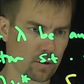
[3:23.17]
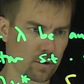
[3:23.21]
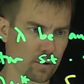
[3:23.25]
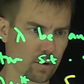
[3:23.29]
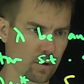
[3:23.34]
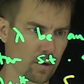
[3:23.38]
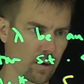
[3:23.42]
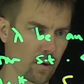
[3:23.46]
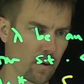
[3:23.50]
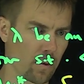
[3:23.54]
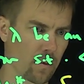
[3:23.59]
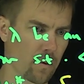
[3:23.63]

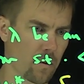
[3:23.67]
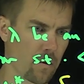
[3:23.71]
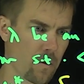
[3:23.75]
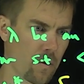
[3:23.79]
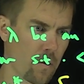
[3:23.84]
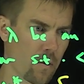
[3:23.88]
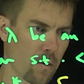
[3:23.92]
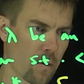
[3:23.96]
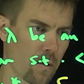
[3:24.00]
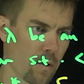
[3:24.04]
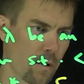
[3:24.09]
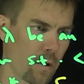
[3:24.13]
true
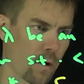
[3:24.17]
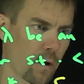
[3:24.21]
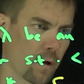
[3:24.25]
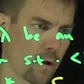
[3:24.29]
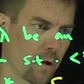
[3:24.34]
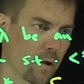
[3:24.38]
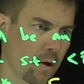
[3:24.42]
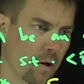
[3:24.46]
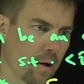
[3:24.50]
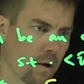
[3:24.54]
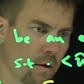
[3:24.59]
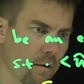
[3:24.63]

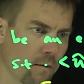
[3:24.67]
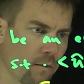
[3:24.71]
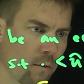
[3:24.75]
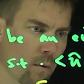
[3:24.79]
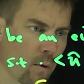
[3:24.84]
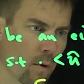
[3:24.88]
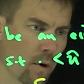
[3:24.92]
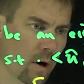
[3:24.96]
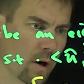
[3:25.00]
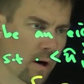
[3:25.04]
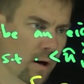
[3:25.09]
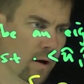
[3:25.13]

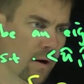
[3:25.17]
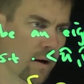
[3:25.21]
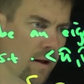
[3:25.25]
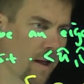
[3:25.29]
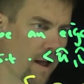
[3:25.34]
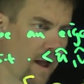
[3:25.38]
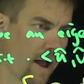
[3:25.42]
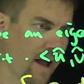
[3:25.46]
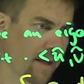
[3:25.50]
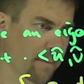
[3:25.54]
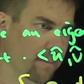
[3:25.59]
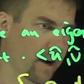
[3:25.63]
for
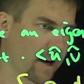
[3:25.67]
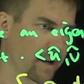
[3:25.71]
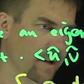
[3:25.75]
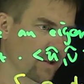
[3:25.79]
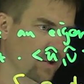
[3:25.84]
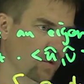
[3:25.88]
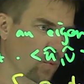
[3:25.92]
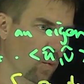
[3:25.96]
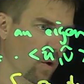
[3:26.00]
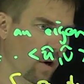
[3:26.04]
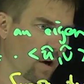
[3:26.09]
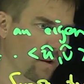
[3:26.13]
n
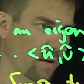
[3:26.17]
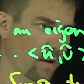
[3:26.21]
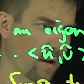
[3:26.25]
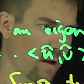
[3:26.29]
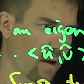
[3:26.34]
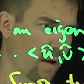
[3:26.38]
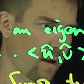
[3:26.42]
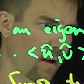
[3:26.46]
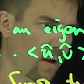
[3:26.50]
minus 1